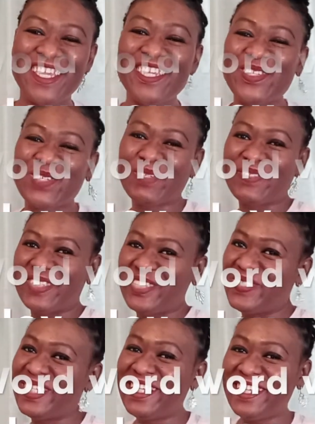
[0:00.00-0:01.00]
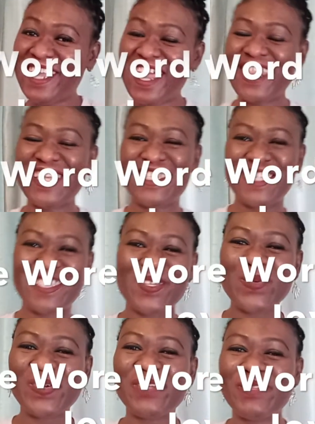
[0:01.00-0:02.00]
Thank you so much for tuning in. This is
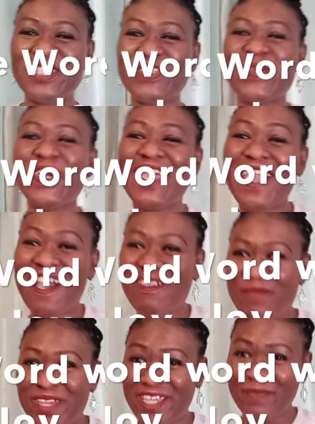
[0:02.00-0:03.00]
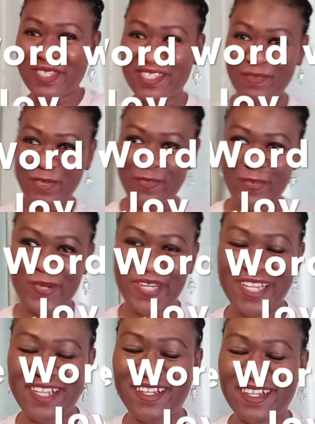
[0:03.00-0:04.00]
the Word of Joy, and my name is Nemo
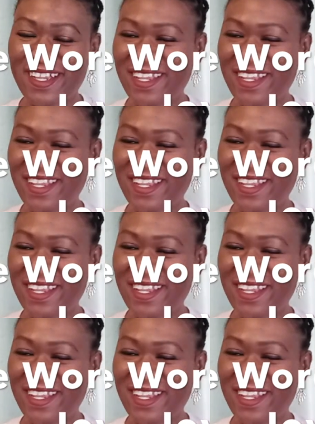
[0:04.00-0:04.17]
Vore.